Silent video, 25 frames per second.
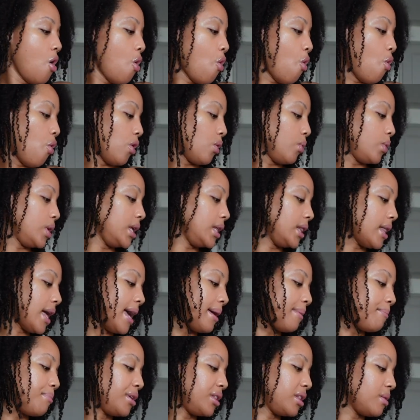or we
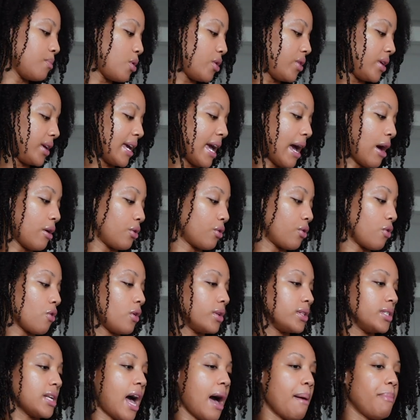like put them on the counter
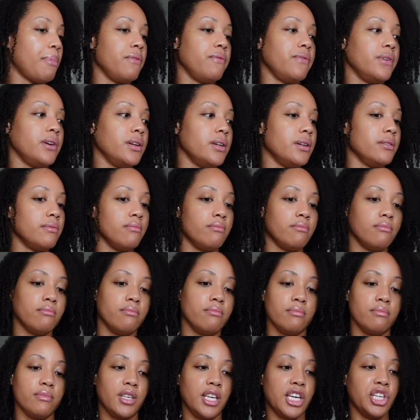on top of a
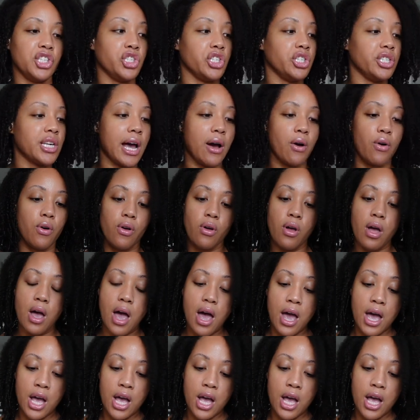kitchen towel.